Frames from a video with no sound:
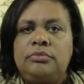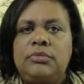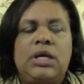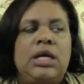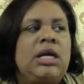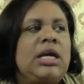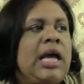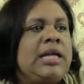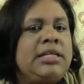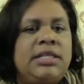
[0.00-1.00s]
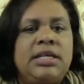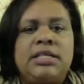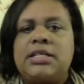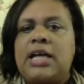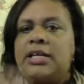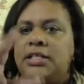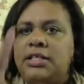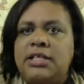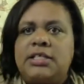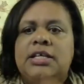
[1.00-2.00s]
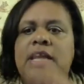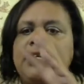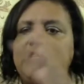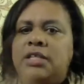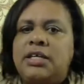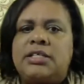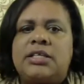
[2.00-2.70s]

God did this, God did this, God did this.